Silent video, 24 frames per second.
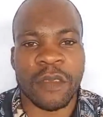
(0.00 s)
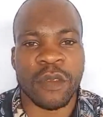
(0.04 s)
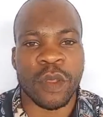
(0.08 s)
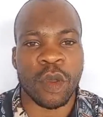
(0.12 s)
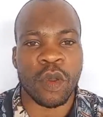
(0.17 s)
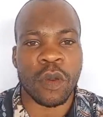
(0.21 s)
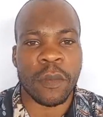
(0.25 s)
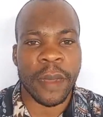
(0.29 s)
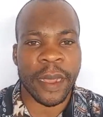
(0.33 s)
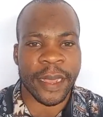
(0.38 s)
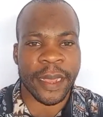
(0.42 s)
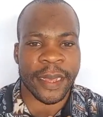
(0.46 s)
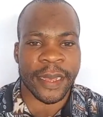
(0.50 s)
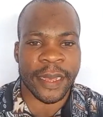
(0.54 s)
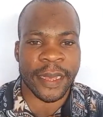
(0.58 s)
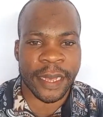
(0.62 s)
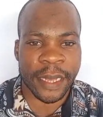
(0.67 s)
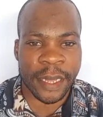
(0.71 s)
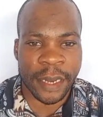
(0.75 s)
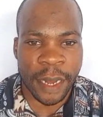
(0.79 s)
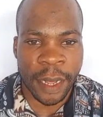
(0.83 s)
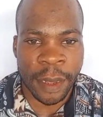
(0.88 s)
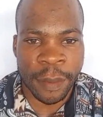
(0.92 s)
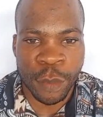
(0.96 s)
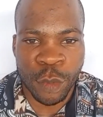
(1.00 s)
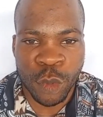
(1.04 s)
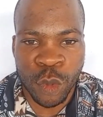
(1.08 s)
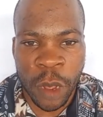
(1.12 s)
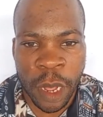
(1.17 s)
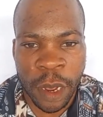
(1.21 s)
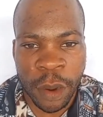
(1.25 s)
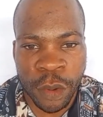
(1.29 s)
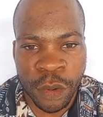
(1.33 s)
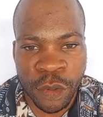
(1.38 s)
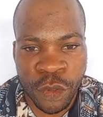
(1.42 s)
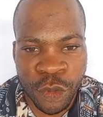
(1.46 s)
guys, welcome back again. And
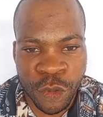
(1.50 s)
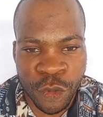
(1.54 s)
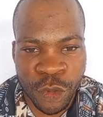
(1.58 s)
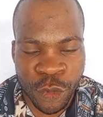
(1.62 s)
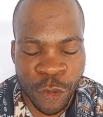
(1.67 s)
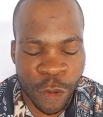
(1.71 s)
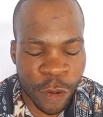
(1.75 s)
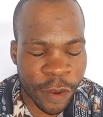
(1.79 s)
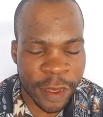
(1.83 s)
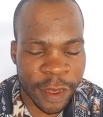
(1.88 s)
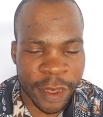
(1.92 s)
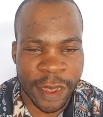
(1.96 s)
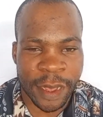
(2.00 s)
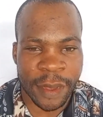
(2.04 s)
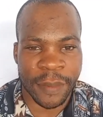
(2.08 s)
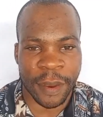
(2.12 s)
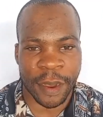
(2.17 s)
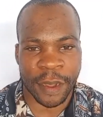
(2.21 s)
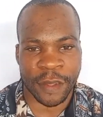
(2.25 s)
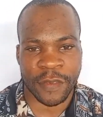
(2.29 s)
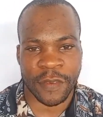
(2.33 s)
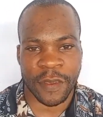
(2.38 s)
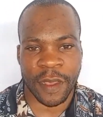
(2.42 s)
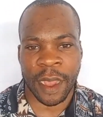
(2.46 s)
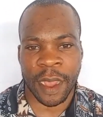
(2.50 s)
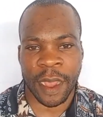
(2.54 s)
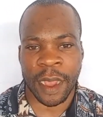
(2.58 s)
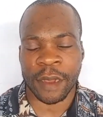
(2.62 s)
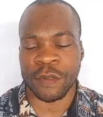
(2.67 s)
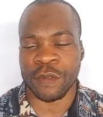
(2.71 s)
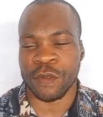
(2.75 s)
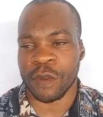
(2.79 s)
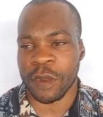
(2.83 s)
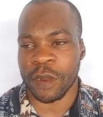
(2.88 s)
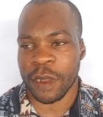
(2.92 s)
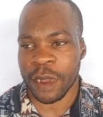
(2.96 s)
we are going to talk about
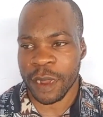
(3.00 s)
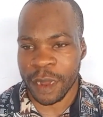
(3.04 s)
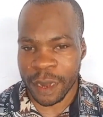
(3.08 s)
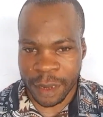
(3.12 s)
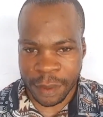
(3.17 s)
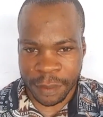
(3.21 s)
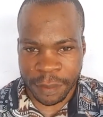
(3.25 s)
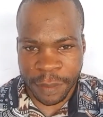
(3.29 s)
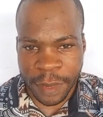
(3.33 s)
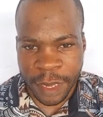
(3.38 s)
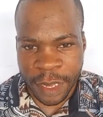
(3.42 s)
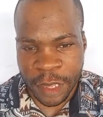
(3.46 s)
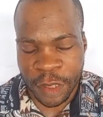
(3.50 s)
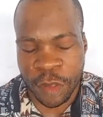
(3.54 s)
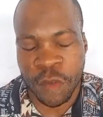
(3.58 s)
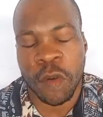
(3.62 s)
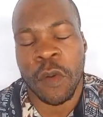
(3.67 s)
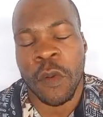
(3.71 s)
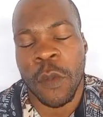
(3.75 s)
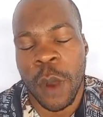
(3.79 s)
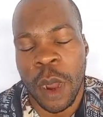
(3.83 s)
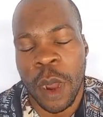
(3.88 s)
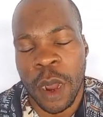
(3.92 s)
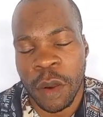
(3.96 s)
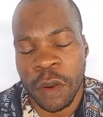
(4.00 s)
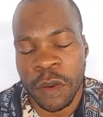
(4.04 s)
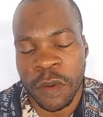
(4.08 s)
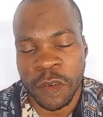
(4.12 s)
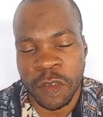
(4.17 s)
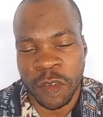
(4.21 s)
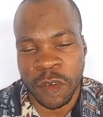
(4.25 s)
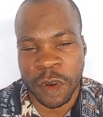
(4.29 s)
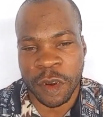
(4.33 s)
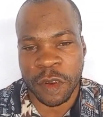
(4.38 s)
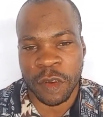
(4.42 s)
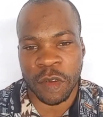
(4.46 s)
how you can make your
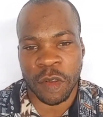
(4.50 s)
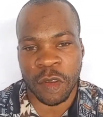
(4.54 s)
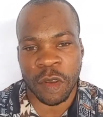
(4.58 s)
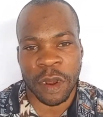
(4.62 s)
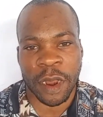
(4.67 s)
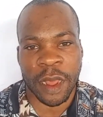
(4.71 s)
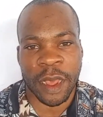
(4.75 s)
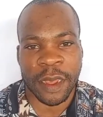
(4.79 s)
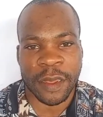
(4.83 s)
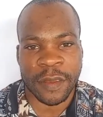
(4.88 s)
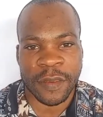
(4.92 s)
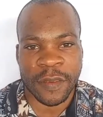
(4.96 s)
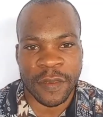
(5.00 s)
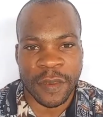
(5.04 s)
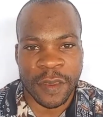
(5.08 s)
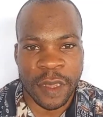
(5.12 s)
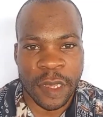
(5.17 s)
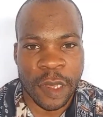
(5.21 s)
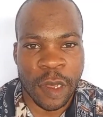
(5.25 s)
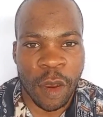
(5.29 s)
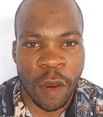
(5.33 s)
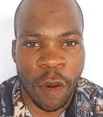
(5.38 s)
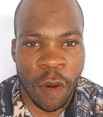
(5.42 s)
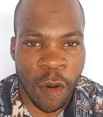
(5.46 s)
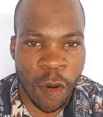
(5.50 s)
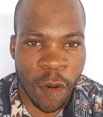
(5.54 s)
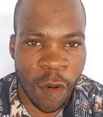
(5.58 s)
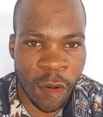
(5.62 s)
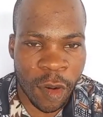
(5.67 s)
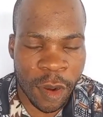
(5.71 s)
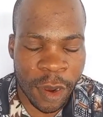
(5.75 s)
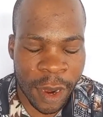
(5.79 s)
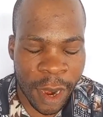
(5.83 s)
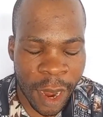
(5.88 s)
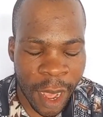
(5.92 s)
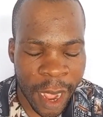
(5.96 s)
$100
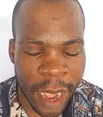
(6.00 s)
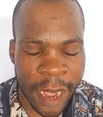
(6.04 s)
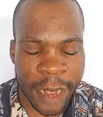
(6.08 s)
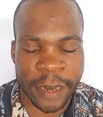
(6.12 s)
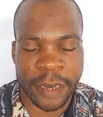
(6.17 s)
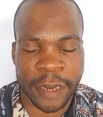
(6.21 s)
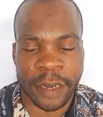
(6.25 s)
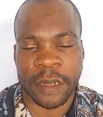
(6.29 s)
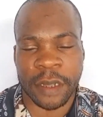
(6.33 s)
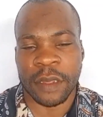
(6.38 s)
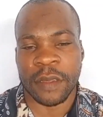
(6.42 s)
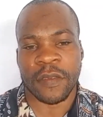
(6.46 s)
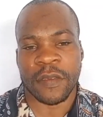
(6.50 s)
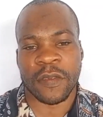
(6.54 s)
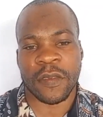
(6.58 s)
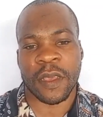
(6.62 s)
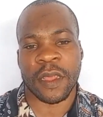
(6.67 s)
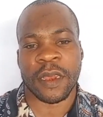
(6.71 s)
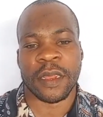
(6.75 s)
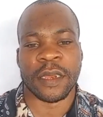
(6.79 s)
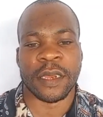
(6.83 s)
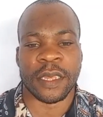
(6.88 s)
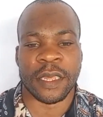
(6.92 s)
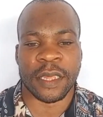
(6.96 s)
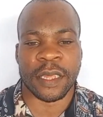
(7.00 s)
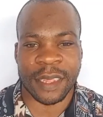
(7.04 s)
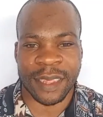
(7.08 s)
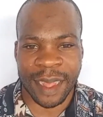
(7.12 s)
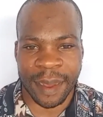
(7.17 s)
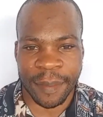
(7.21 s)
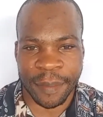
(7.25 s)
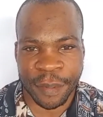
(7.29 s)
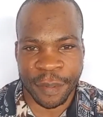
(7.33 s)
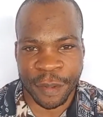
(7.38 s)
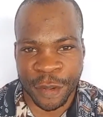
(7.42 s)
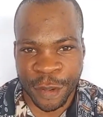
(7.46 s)
online selling
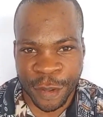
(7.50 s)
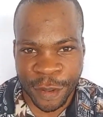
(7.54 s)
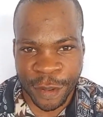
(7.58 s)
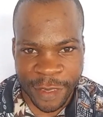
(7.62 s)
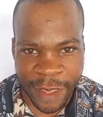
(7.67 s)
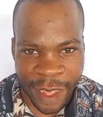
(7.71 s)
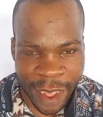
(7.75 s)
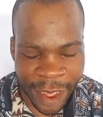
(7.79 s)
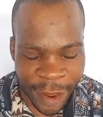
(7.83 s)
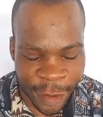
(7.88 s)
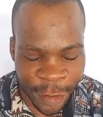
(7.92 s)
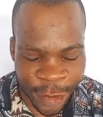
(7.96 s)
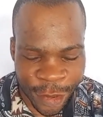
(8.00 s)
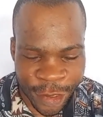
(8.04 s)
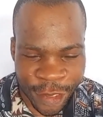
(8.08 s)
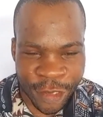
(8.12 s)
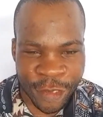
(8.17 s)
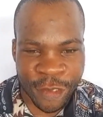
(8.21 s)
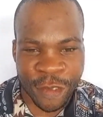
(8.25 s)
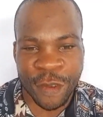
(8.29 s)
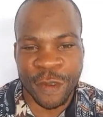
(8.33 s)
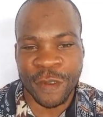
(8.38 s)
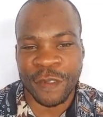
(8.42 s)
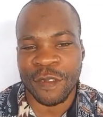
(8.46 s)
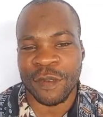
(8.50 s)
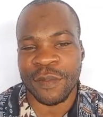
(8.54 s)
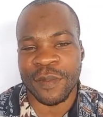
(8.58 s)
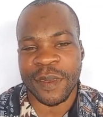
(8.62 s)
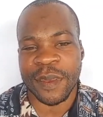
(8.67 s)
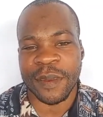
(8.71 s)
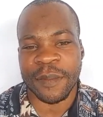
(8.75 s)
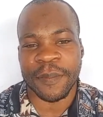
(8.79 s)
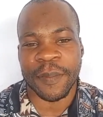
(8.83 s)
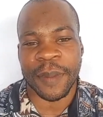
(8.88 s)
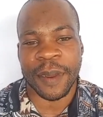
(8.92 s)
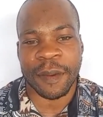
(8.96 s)
digital product. I know this is going to be a
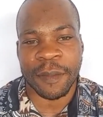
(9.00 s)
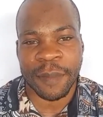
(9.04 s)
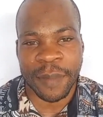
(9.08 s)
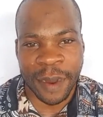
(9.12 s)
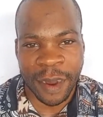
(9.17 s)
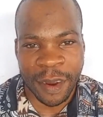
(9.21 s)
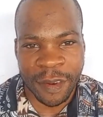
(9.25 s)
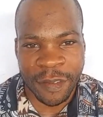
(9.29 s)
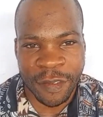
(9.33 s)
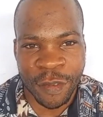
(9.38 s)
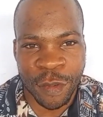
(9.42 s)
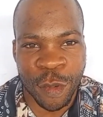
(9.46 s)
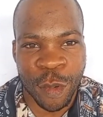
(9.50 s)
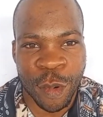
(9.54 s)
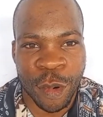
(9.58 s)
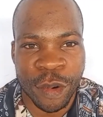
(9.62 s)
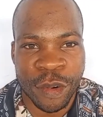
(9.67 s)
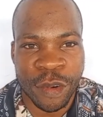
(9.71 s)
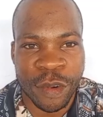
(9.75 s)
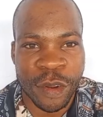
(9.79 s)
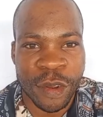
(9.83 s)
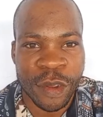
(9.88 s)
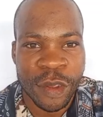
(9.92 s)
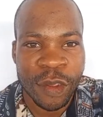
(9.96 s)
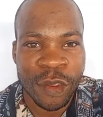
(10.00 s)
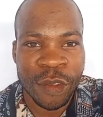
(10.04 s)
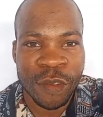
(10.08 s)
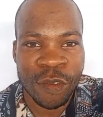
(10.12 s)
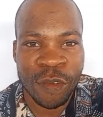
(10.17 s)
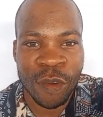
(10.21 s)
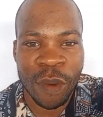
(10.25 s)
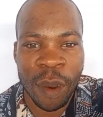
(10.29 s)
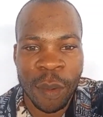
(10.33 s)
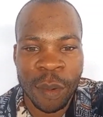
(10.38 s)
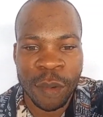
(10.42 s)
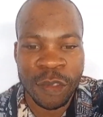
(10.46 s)
powerful one, so I
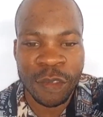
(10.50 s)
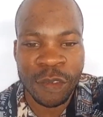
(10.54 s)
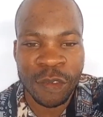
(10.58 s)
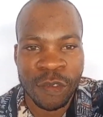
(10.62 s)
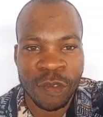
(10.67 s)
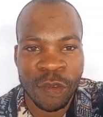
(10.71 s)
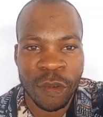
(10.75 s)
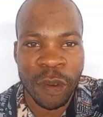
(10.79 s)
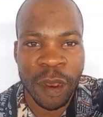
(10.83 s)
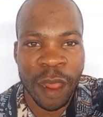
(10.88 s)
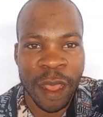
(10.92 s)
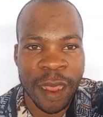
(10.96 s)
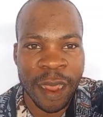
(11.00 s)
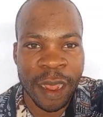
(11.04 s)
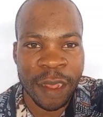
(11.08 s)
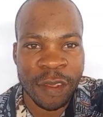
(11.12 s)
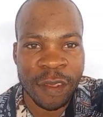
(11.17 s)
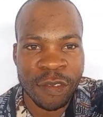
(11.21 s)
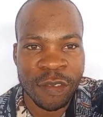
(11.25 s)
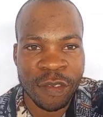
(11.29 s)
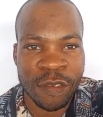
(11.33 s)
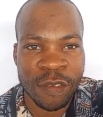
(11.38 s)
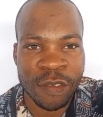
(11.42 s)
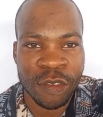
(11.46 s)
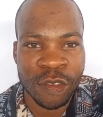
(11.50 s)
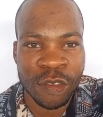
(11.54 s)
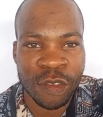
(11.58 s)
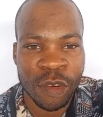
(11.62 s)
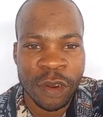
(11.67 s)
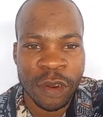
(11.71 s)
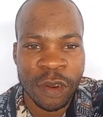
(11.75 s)
want you to like as you join me,